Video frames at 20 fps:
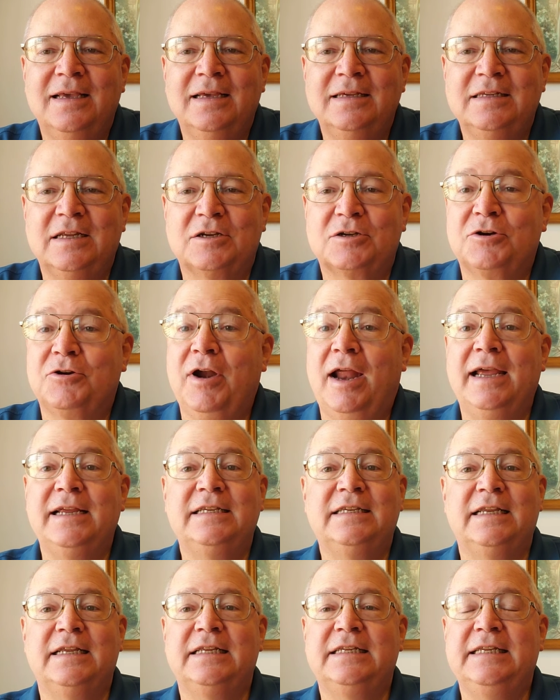He says,
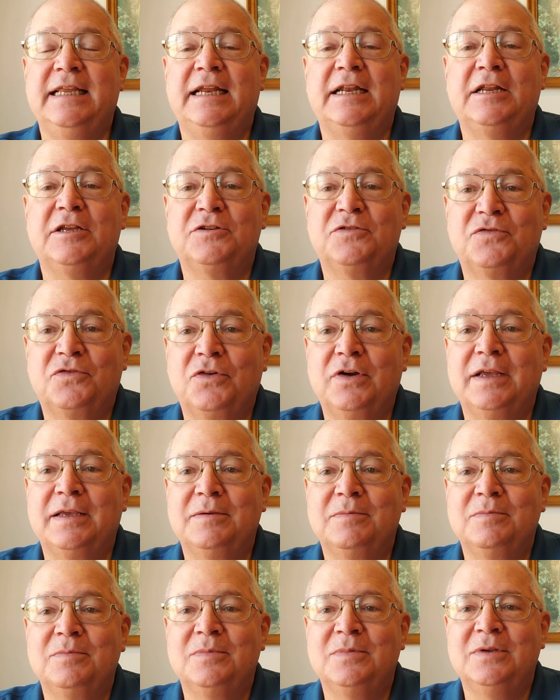Christ has set us
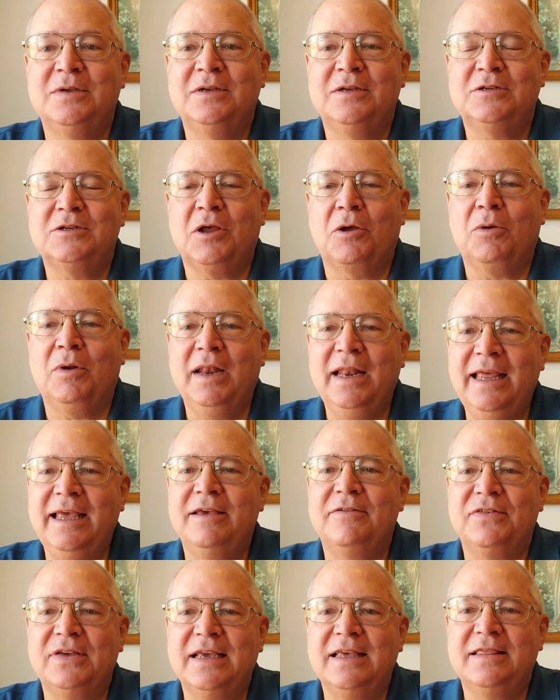free, so
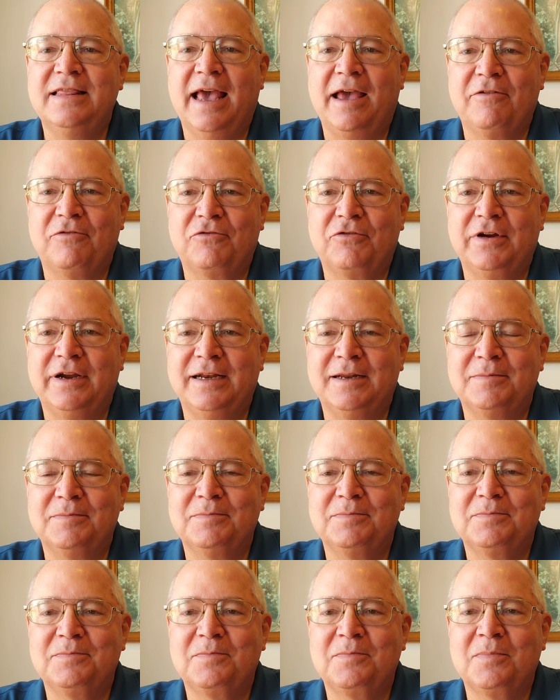live in that freedom.
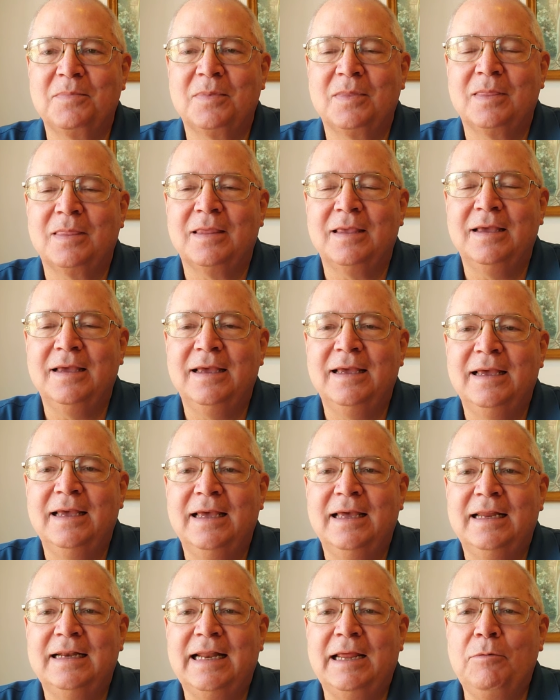
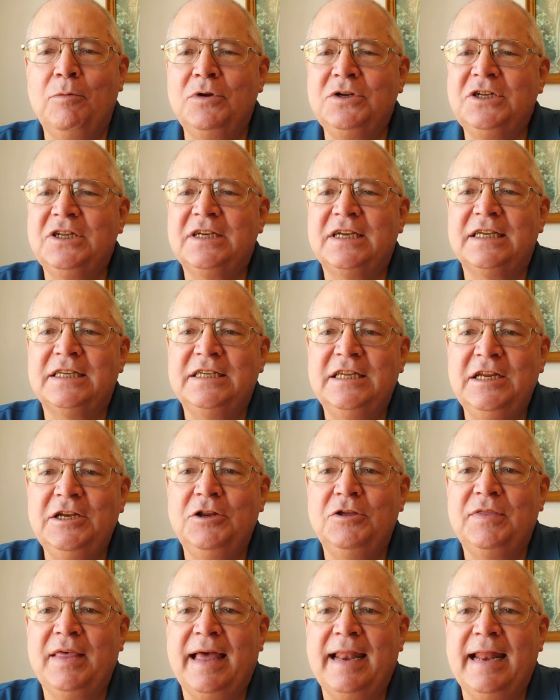Now, he wants to
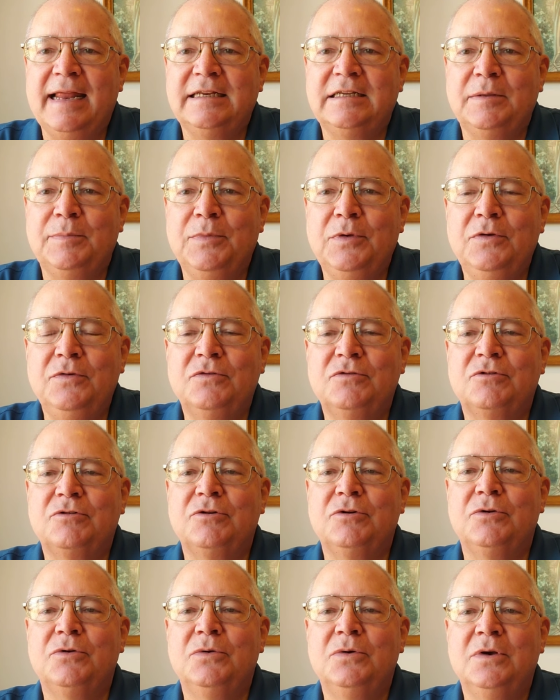continue that as he moves
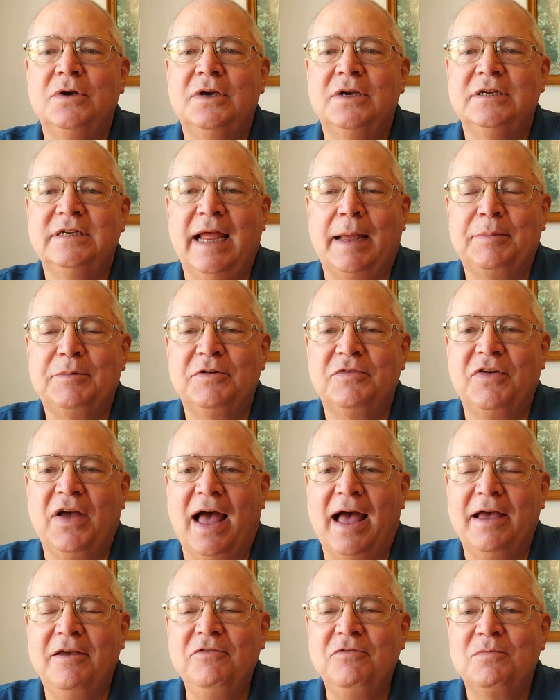through chapter
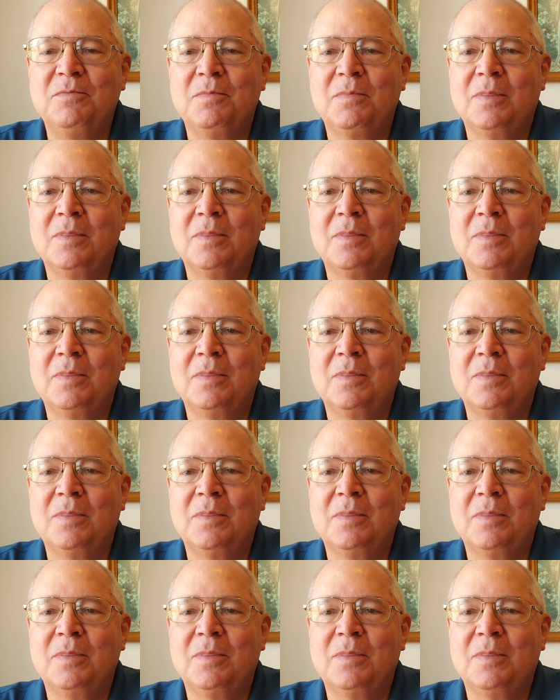5,